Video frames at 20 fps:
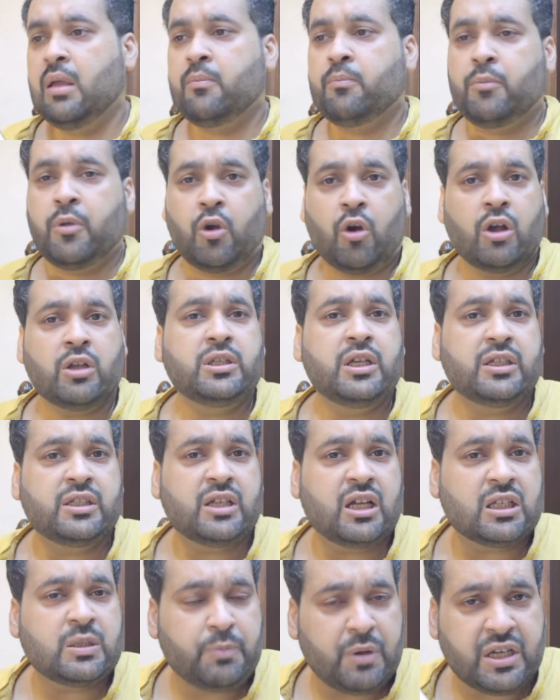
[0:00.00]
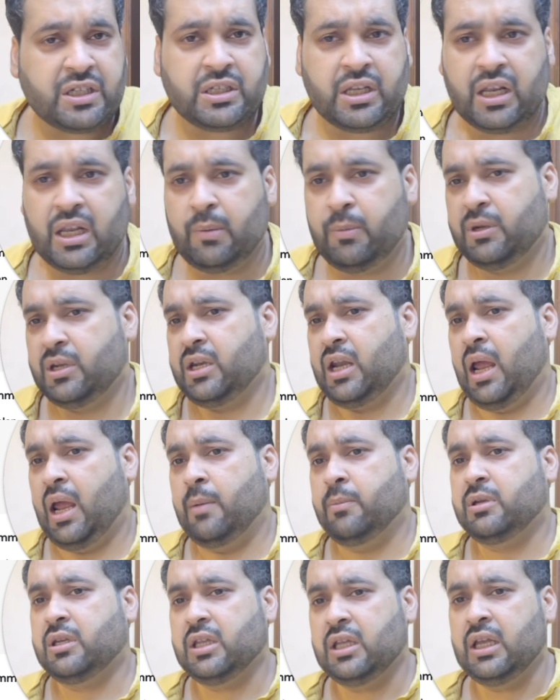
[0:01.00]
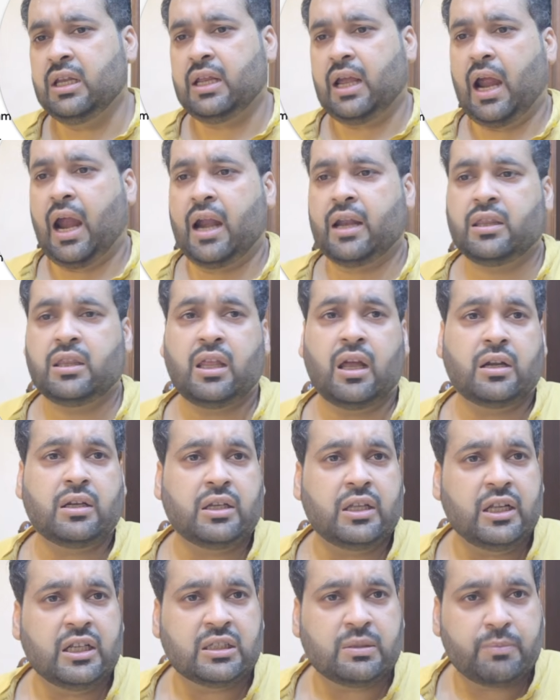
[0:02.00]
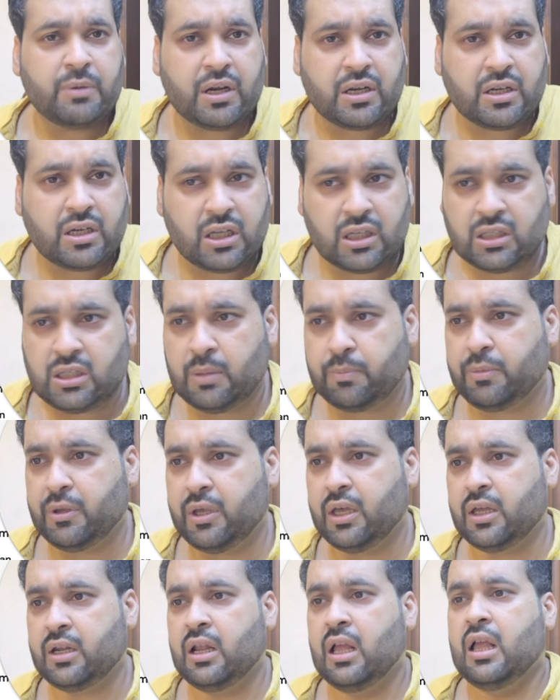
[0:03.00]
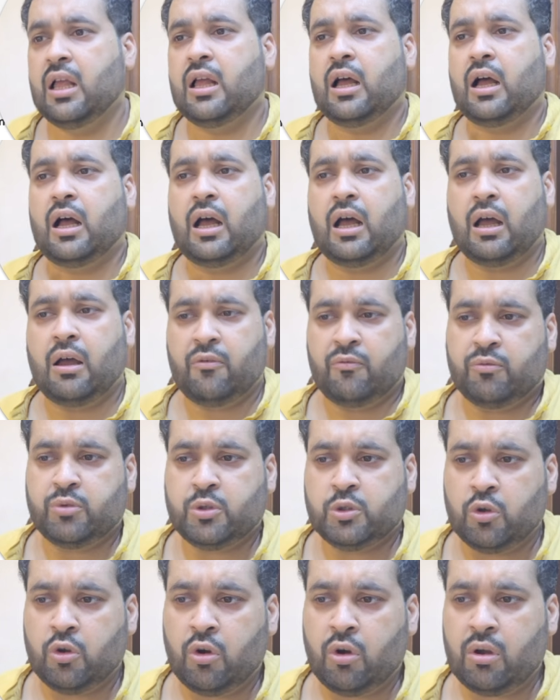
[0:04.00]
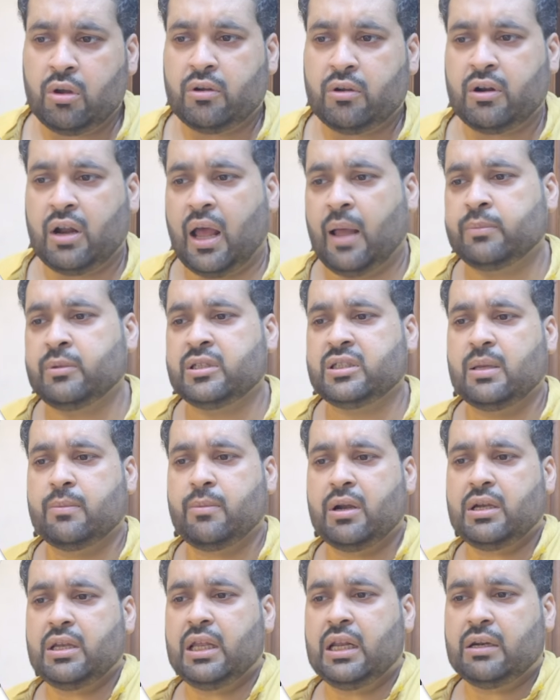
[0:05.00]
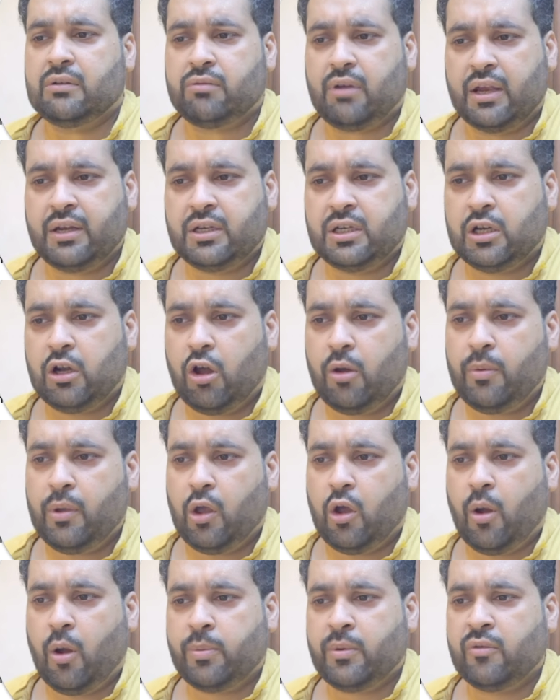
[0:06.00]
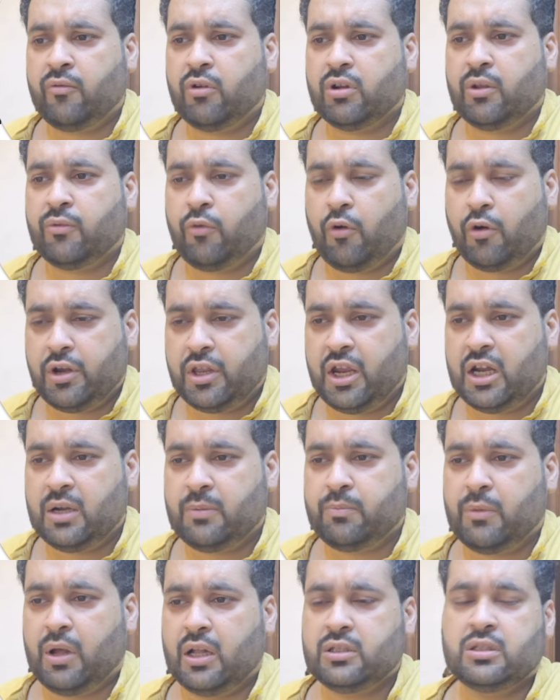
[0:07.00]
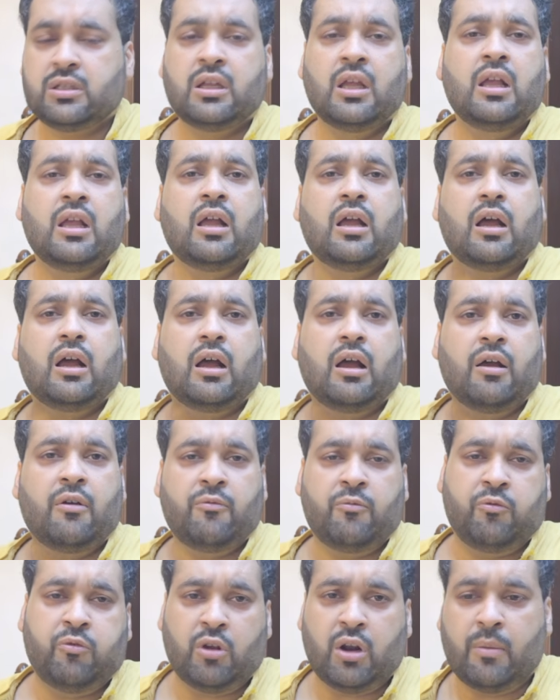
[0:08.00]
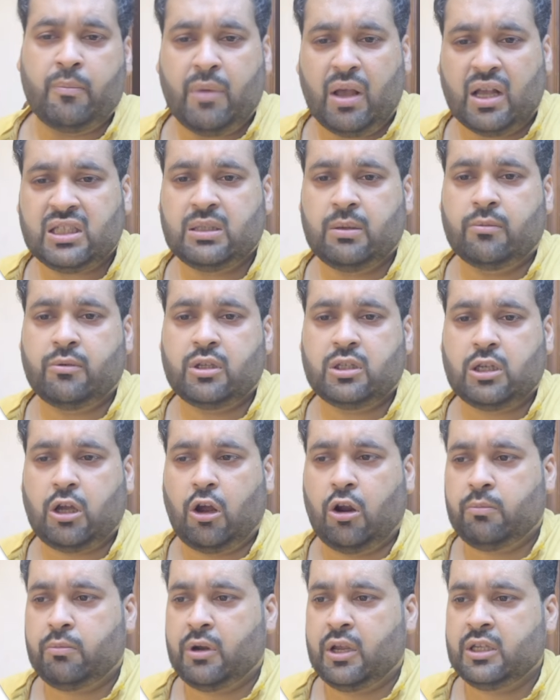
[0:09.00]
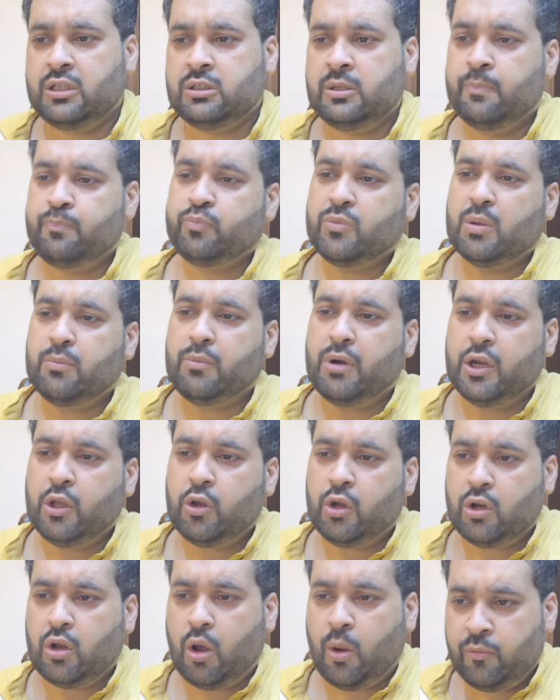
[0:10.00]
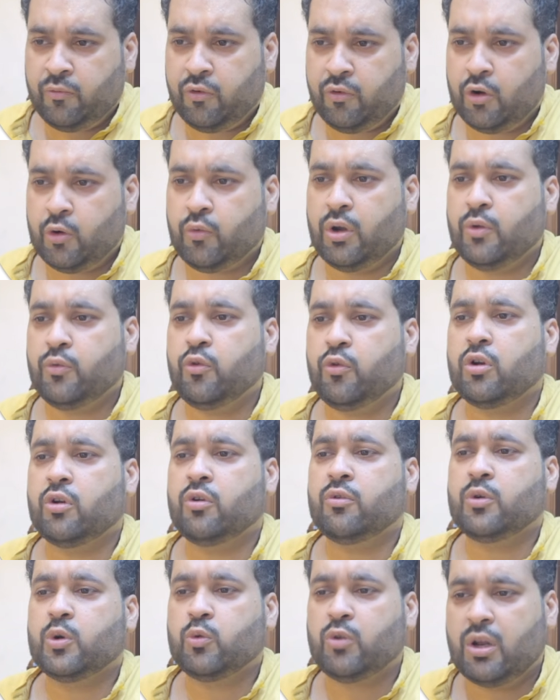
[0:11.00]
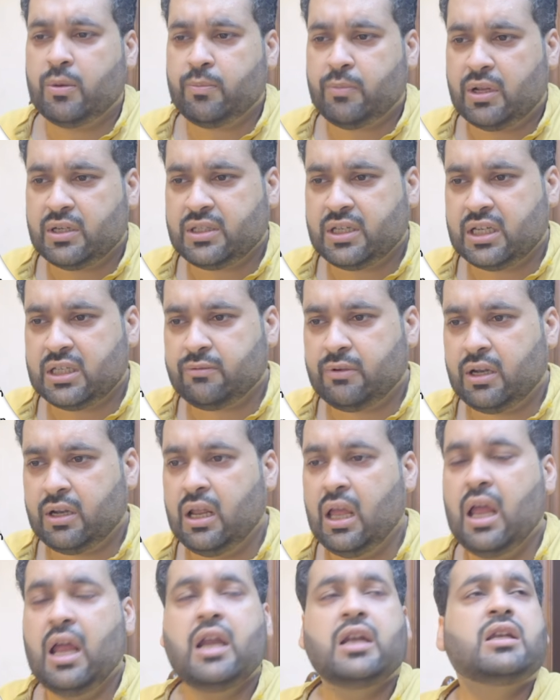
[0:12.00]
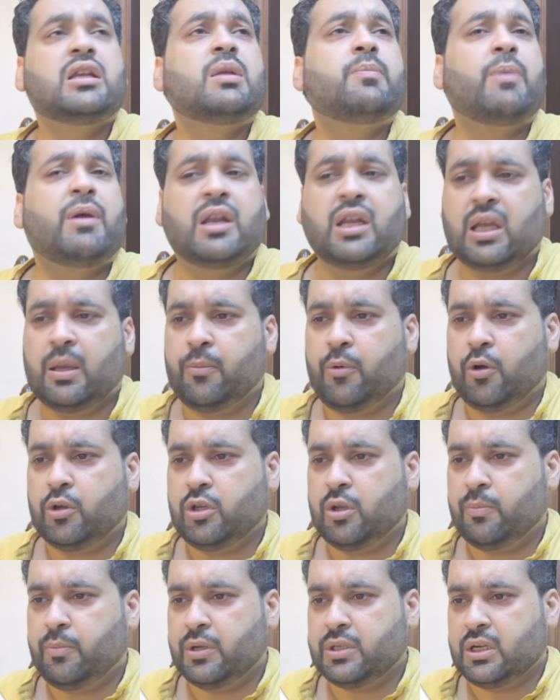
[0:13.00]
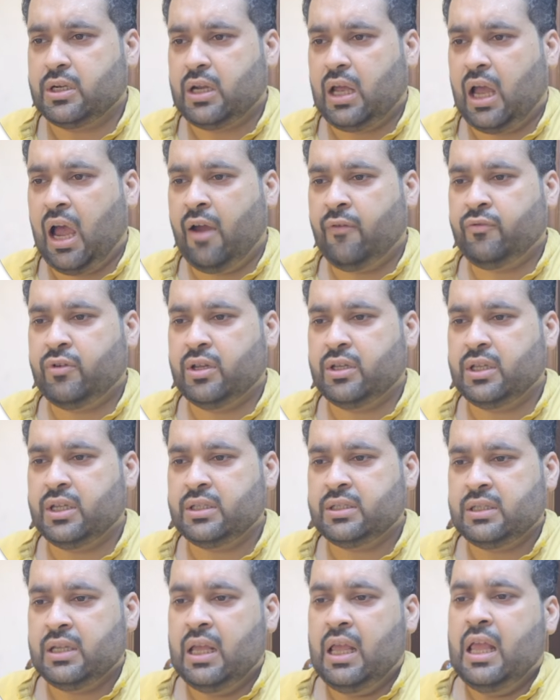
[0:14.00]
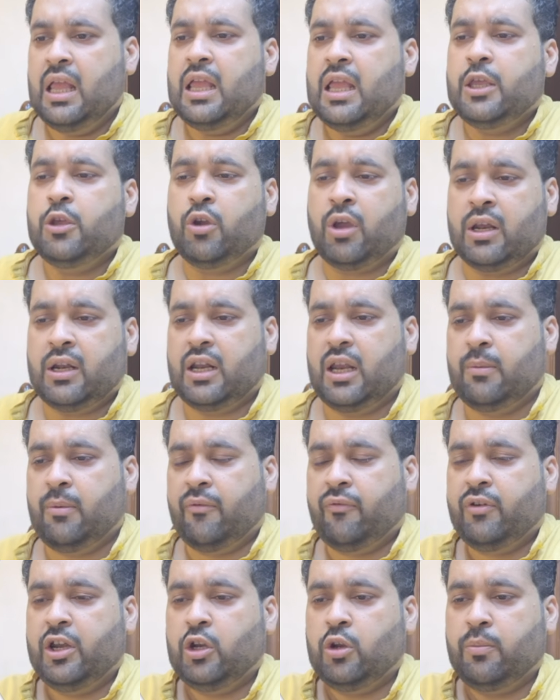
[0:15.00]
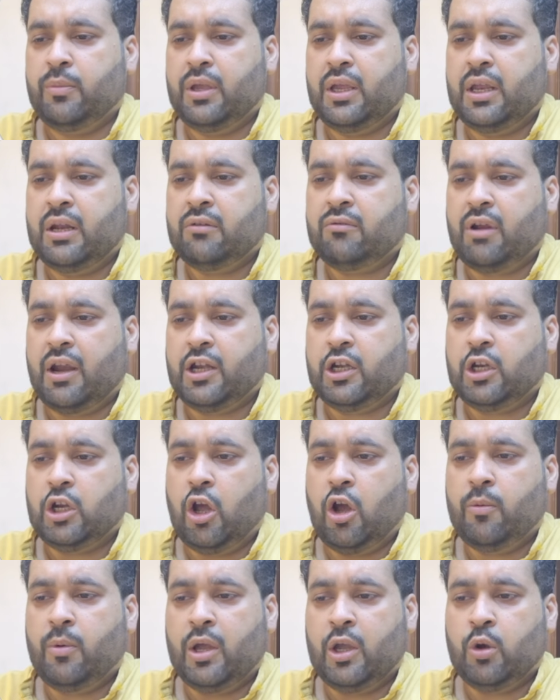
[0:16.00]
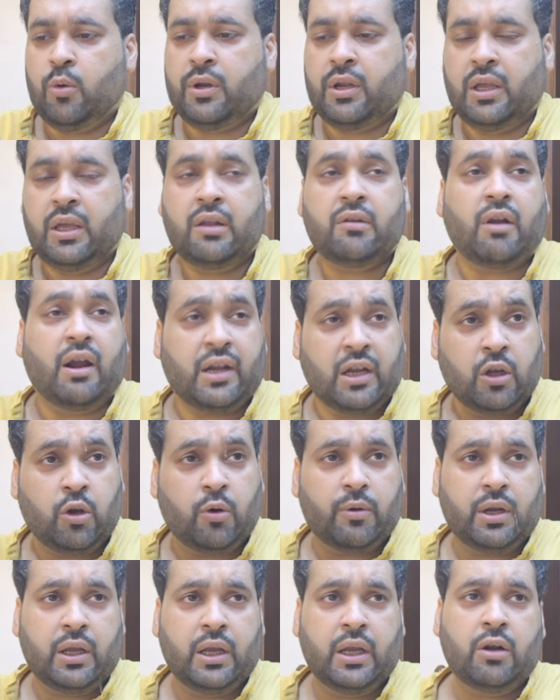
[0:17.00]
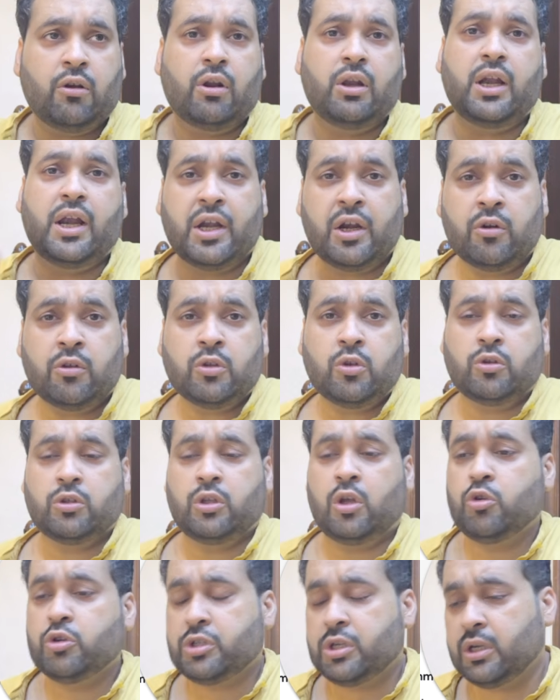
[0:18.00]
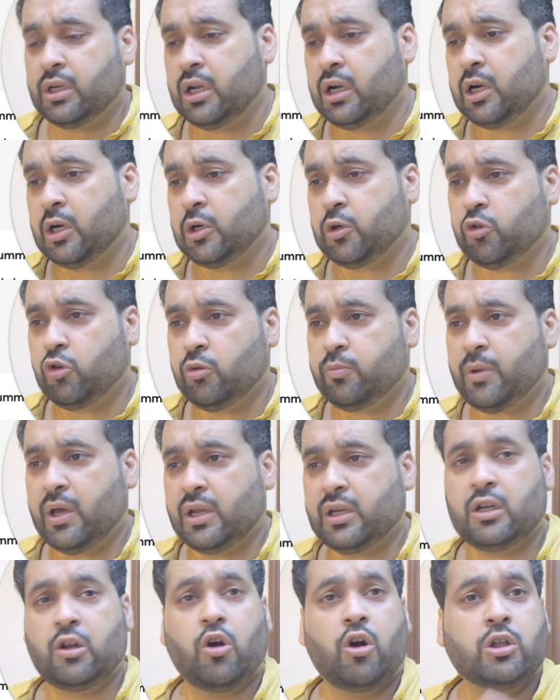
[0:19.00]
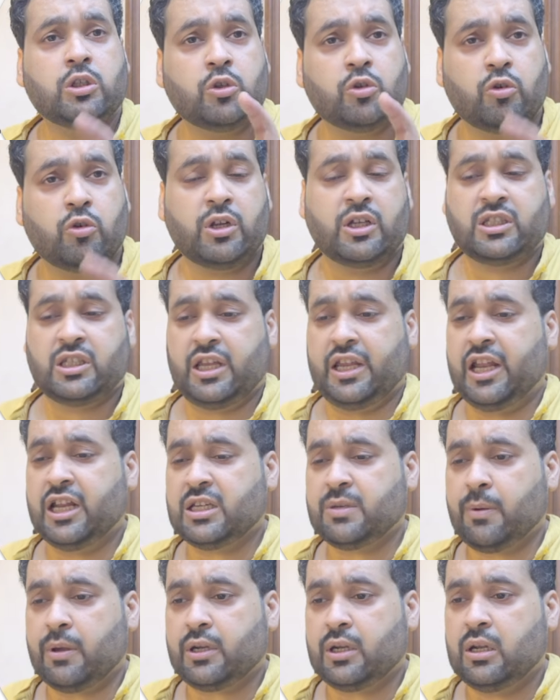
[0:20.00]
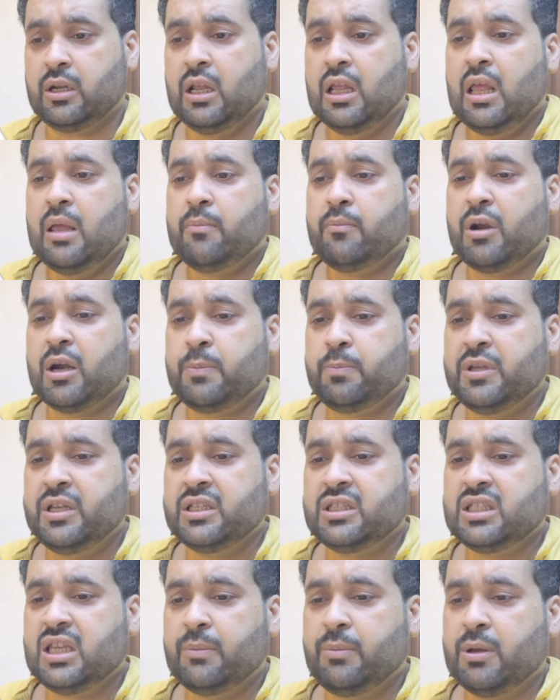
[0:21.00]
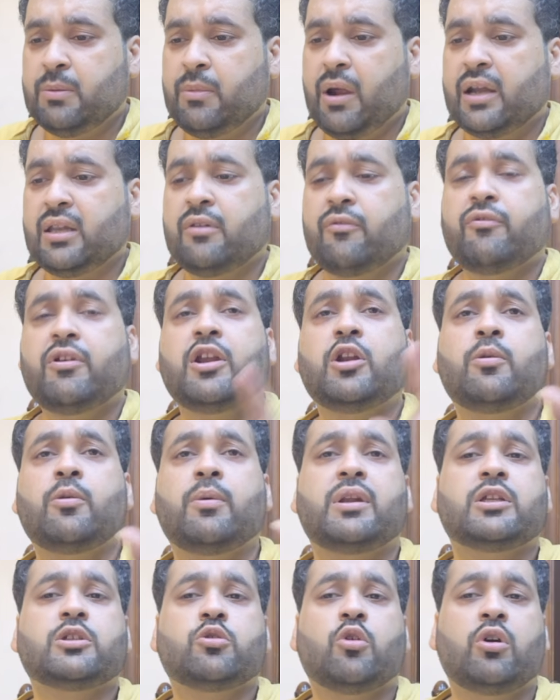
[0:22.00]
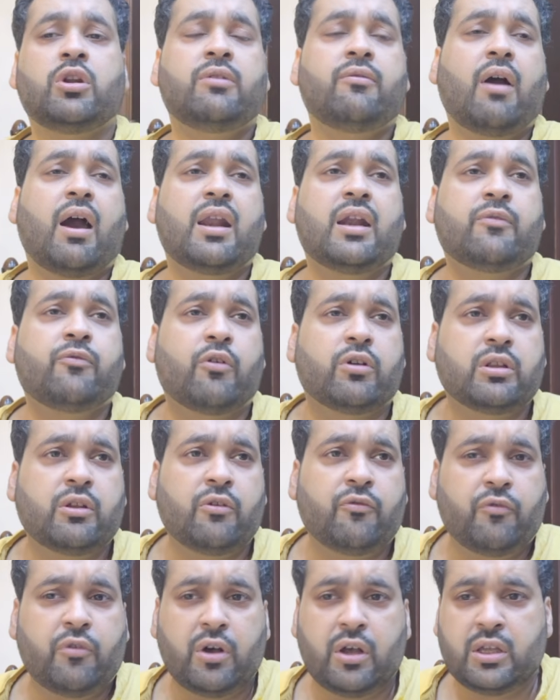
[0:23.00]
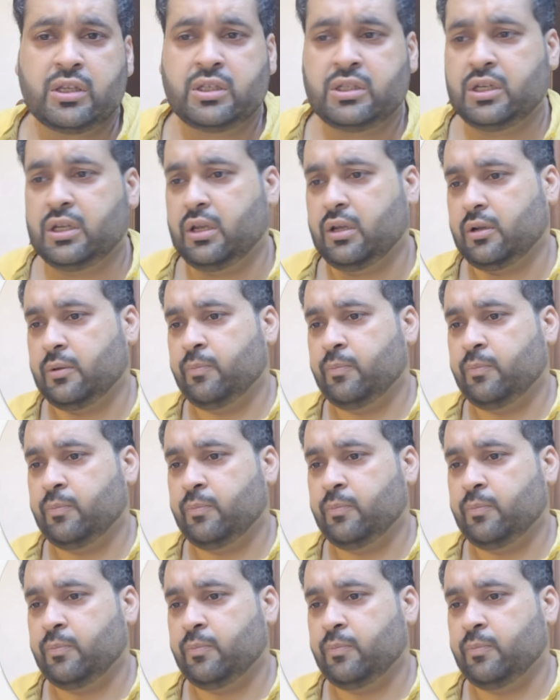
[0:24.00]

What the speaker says: Because these are special limited time deal and the deals may disappear, so grab the summer deal right now by opting for the 48 months for a maximum discount price, but you can opt for 24 or 12 months as well depending upon your budget. After this, you can claim a free domain right now by writing over here, or later on through the Hostinger control panel, also known as H panel. But please keep in mind the free domain is only valid for the first year.